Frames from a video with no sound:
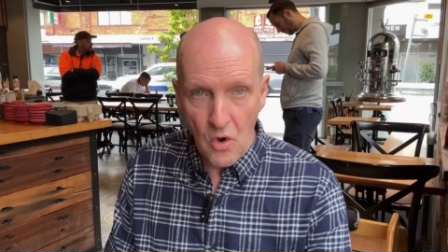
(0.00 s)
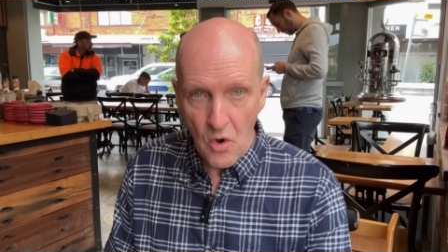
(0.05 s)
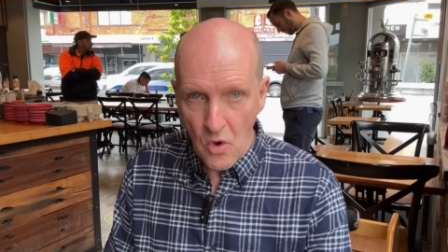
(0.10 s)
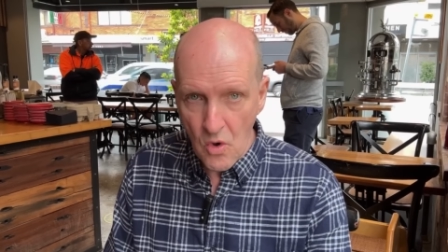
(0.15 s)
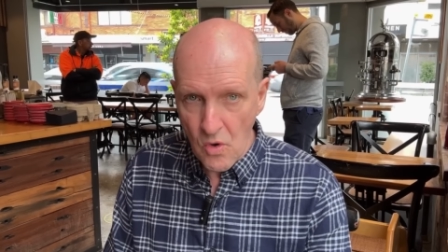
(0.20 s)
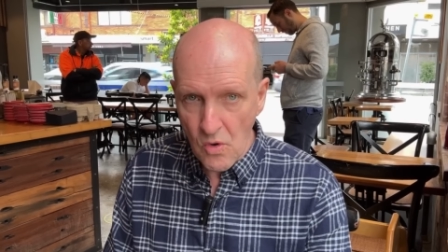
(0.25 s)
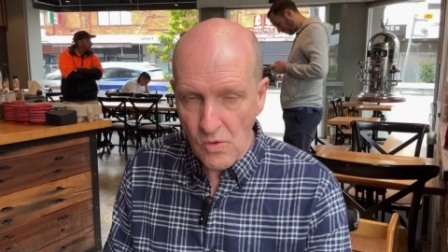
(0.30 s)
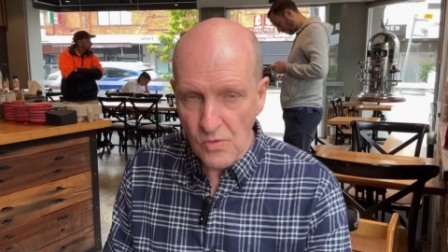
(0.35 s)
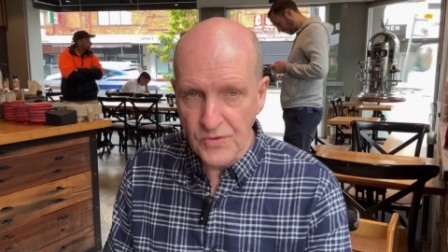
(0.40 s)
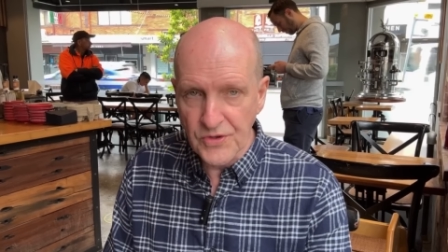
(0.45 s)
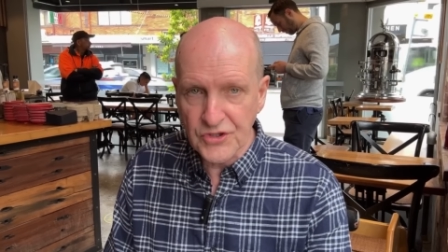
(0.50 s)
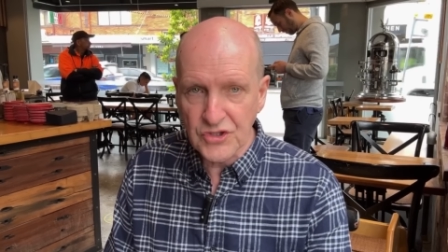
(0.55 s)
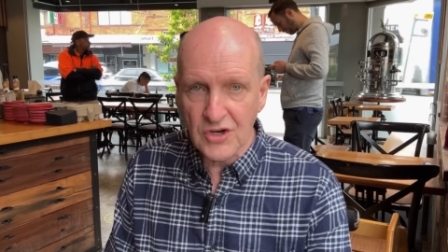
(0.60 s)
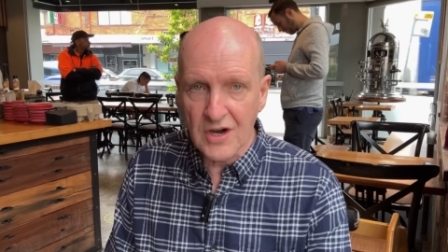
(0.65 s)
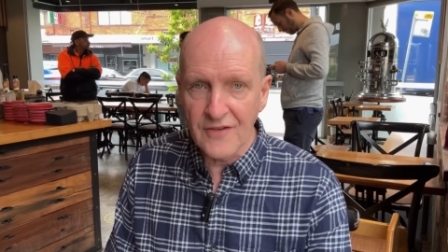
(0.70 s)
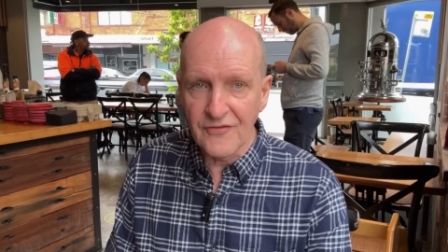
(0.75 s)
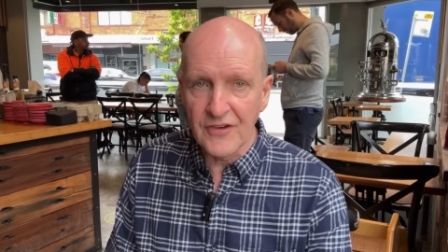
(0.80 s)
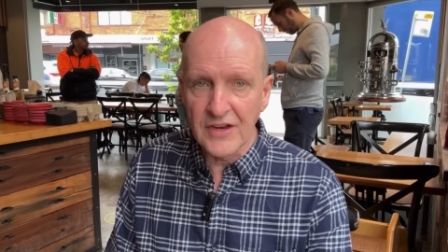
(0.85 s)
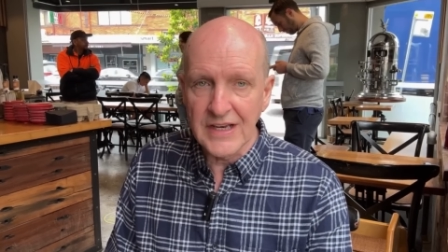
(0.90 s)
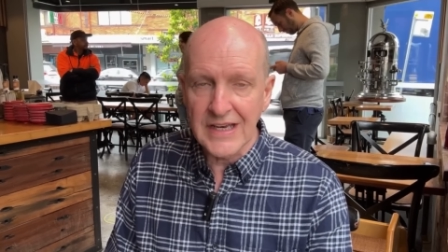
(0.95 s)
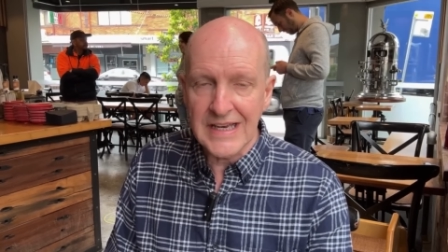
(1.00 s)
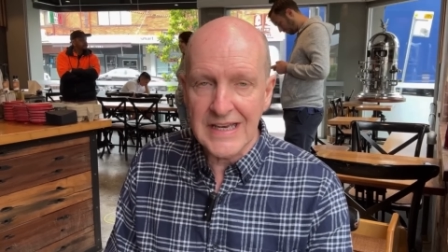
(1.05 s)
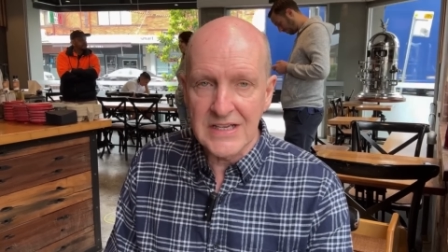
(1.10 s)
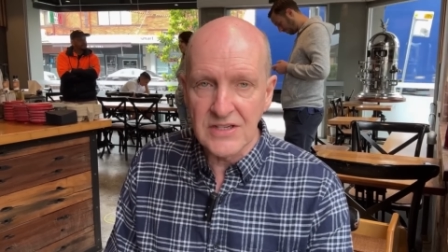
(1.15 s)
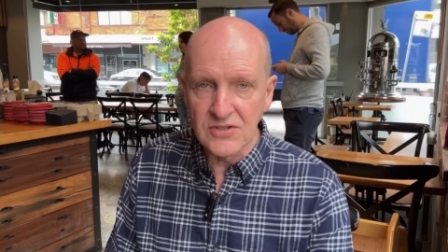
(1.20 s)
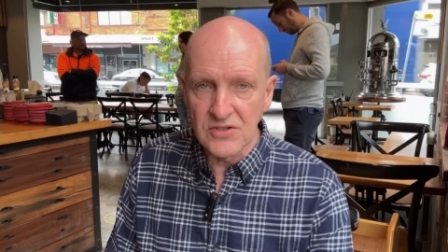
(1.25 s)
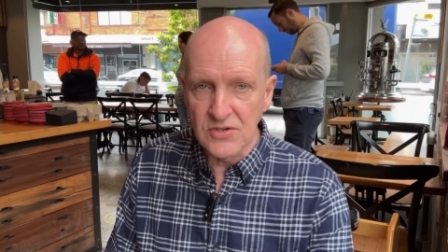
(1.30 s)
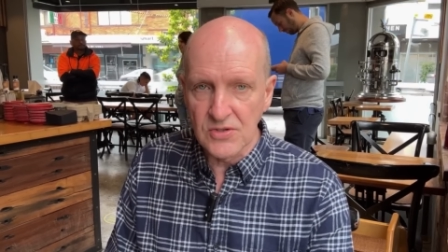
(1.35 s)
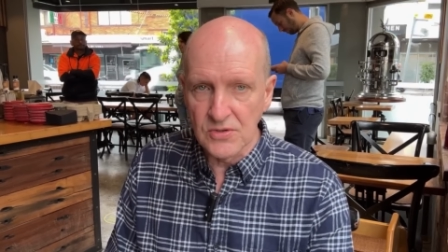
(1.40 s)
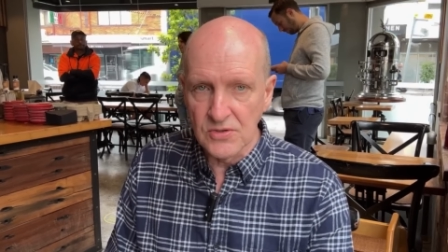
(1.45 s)
all the traffic
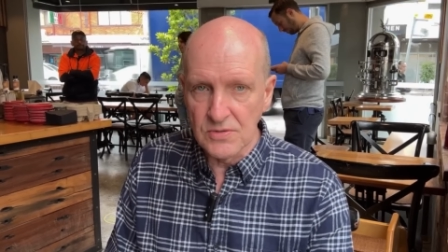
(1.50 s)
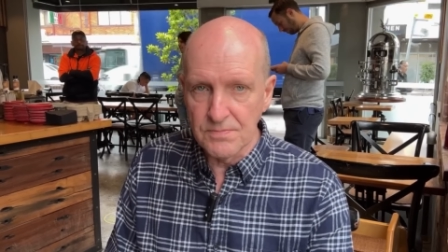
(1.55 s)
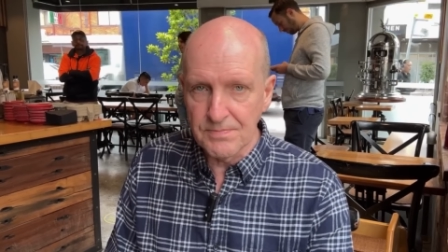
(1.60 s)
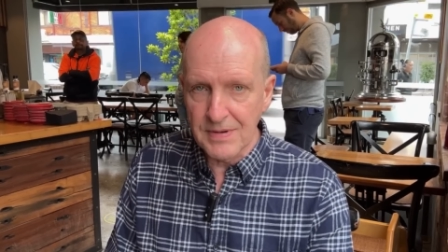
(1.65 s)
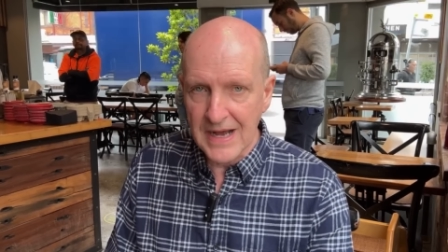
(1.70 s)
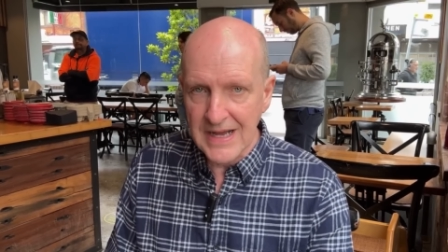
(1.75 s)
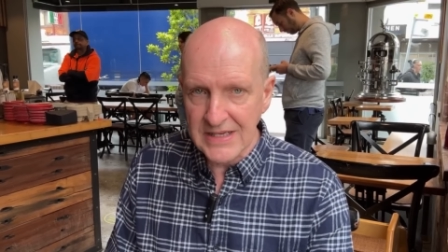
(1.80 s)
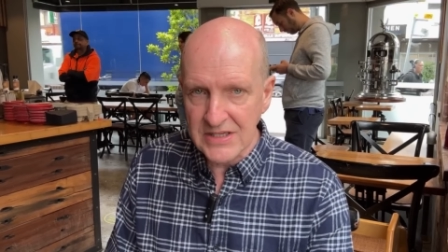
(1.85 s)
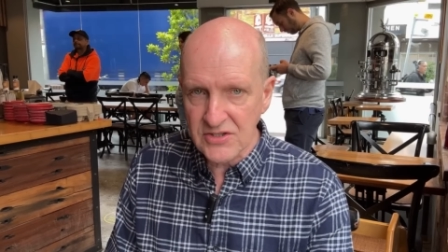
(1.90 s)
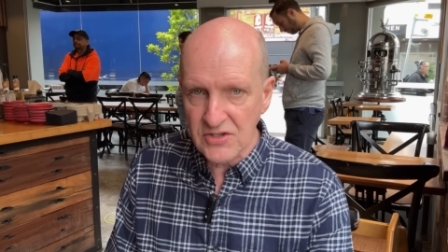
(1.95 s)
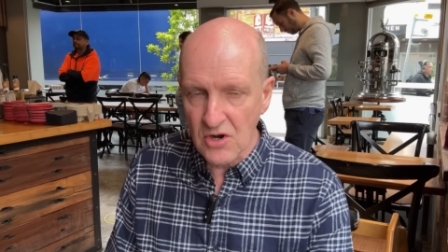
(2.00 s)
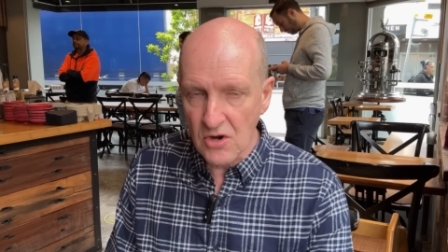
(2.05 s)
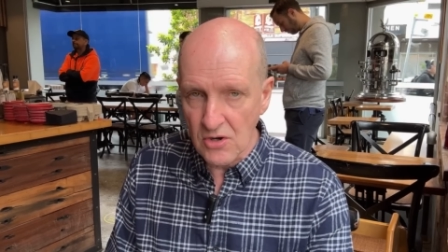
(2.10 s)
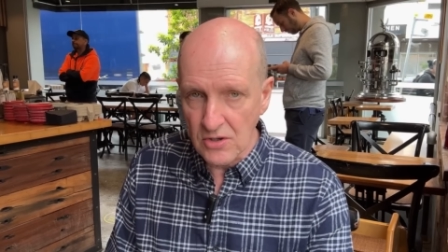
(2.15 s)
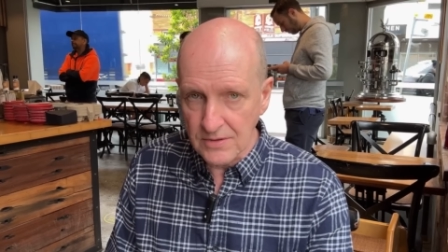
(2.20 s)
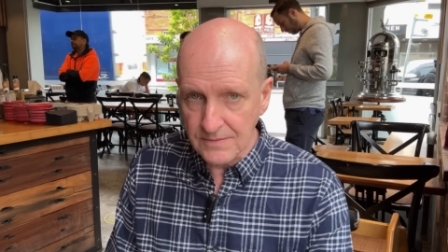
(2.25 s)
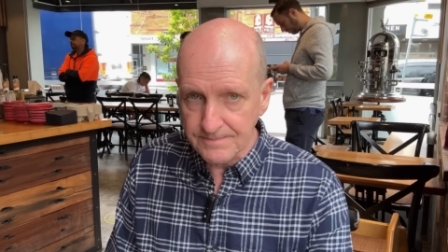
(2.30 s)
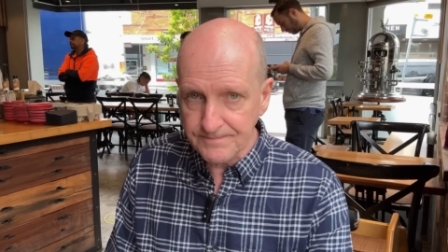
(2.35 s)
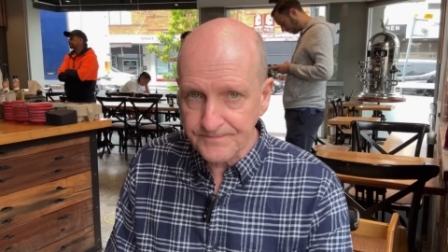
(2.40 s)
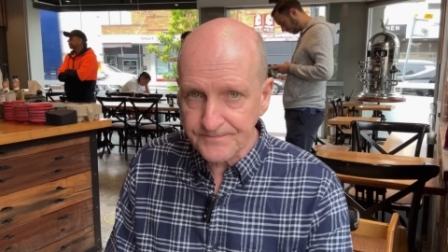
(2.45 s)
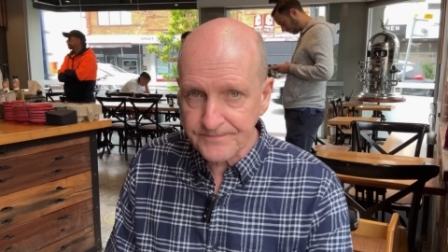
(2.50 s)
into Patong.